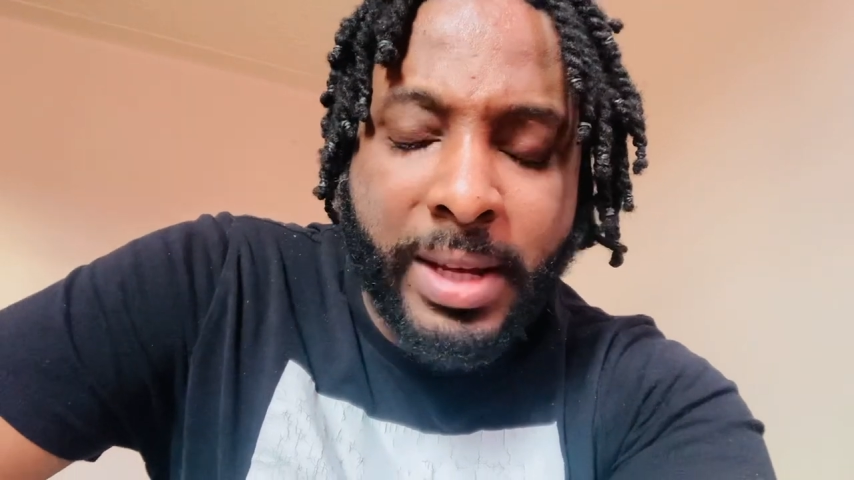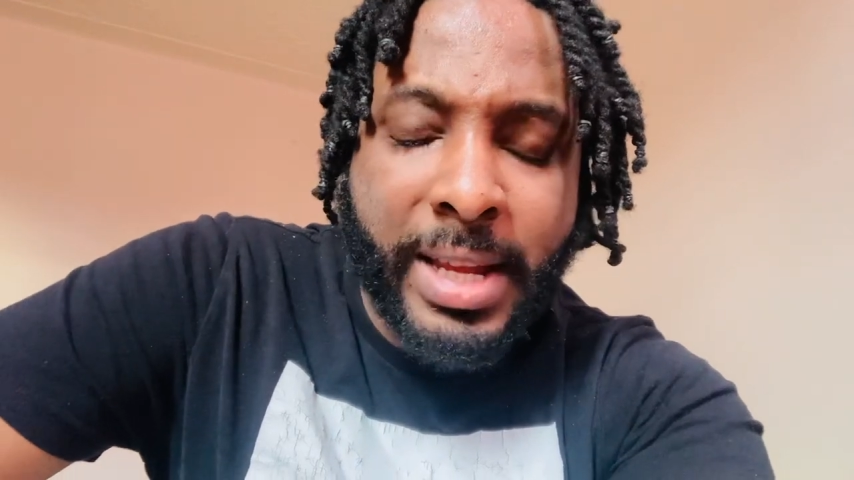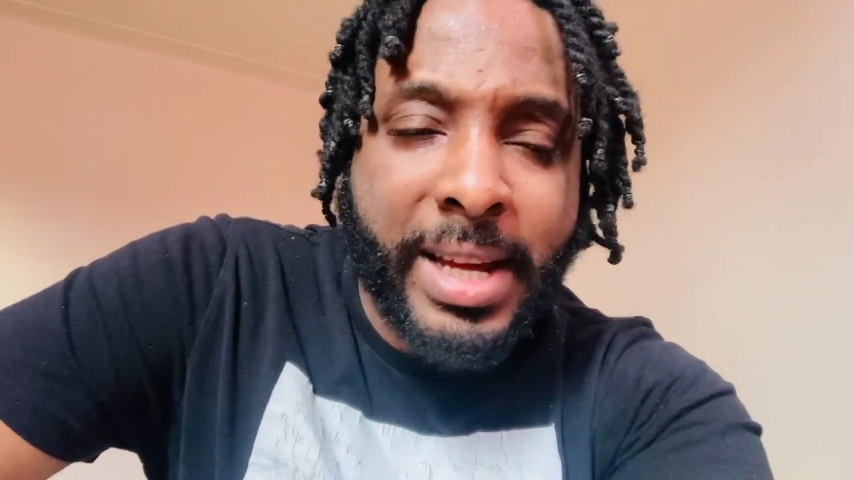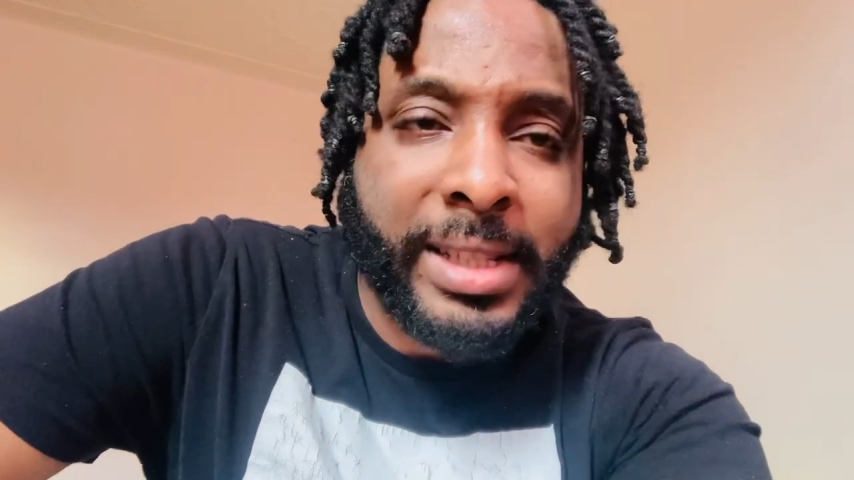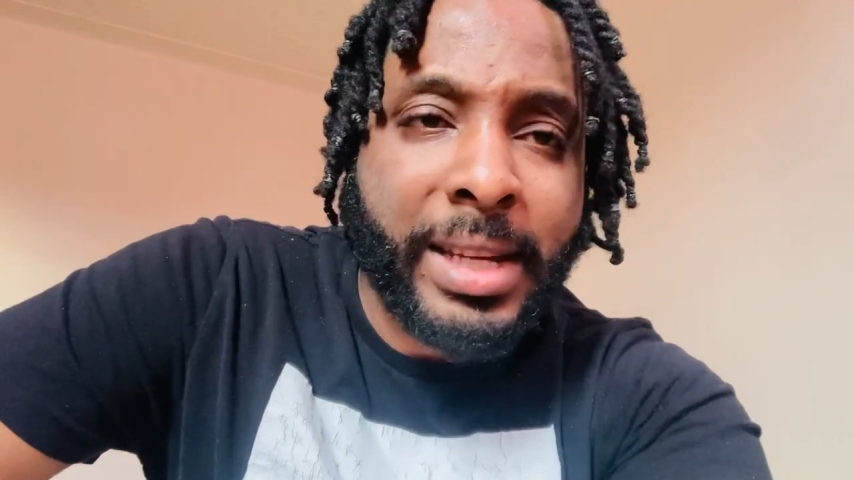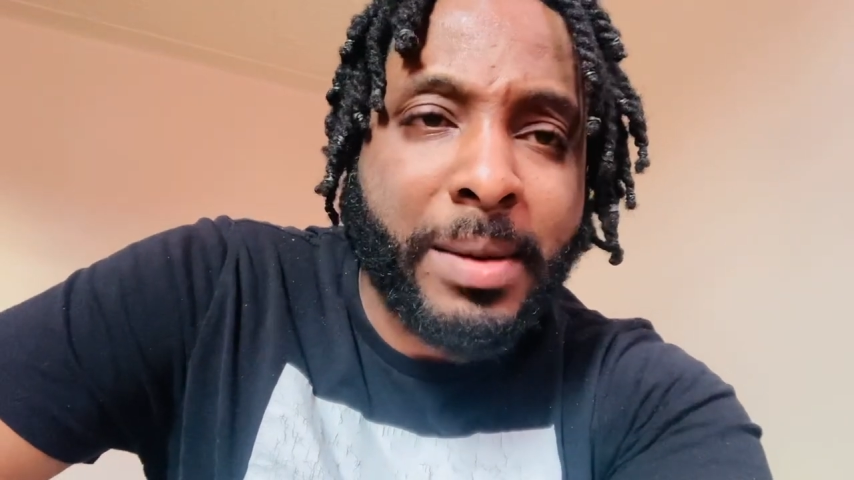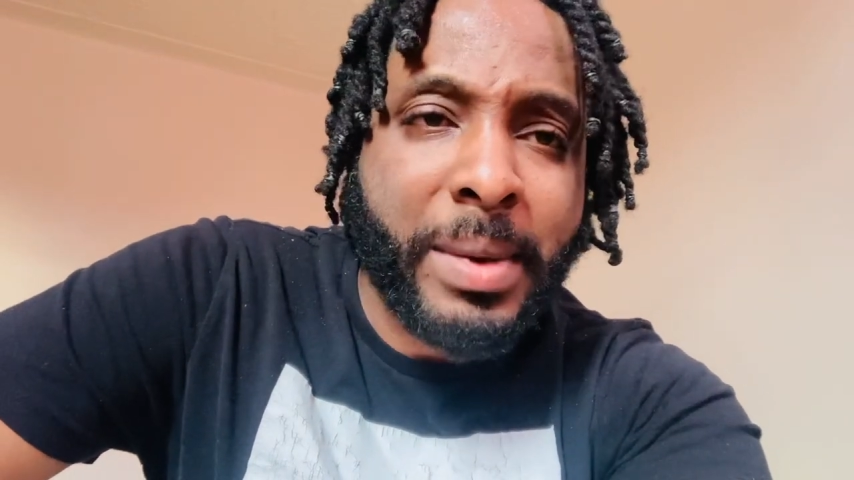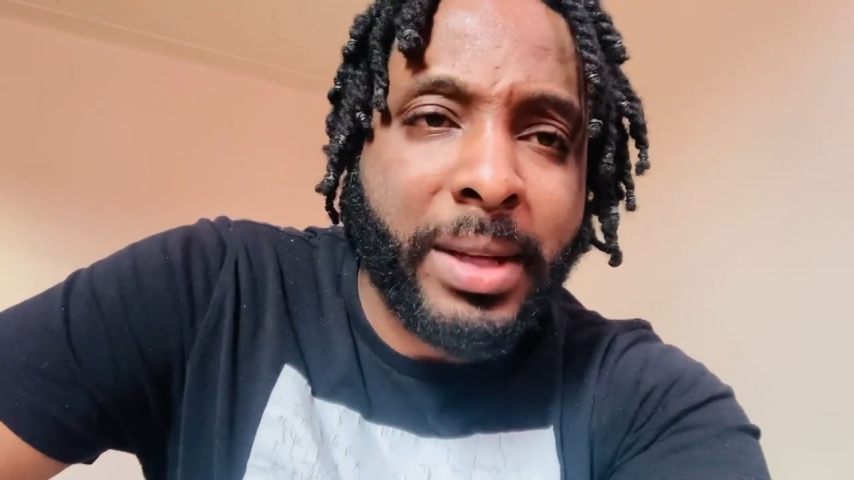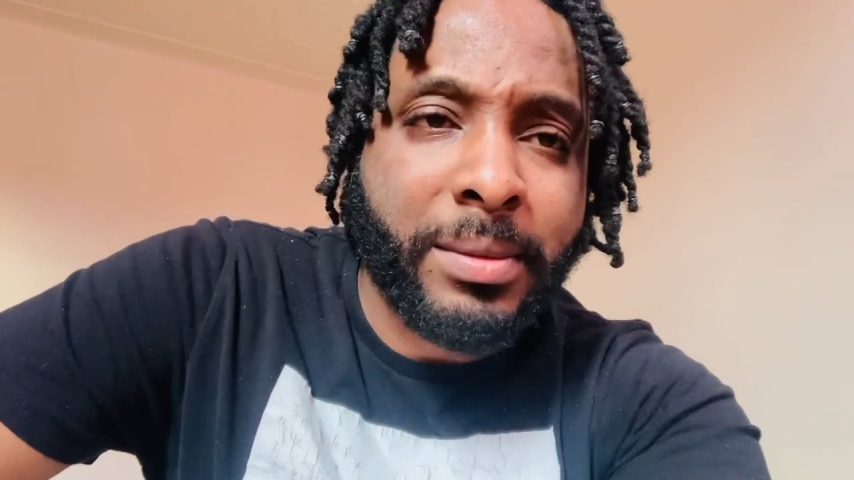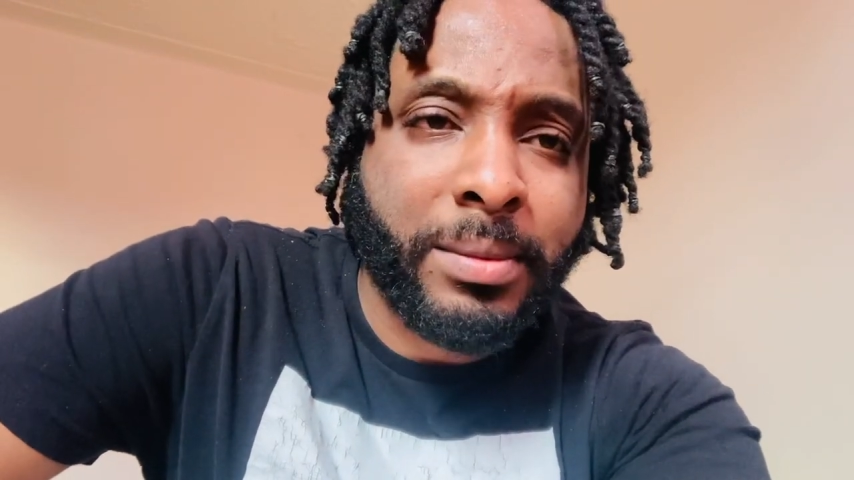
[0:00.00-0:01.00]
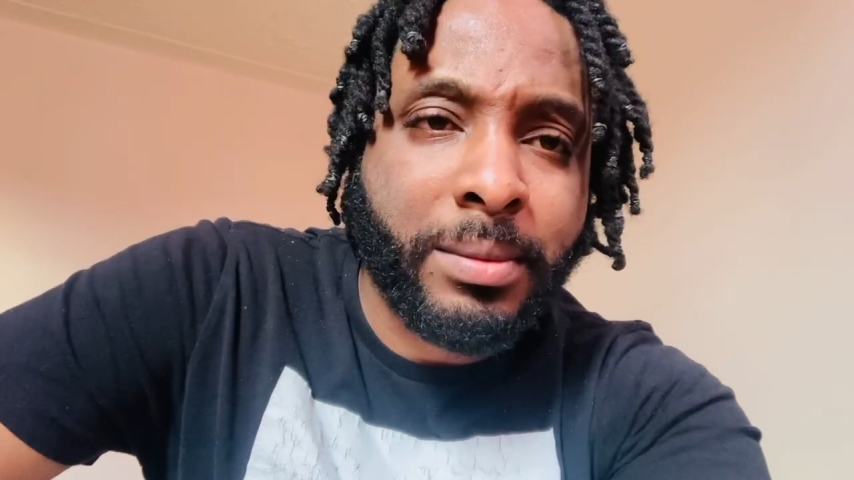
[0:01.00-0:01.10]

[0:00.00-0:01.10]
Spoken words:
can I say, man?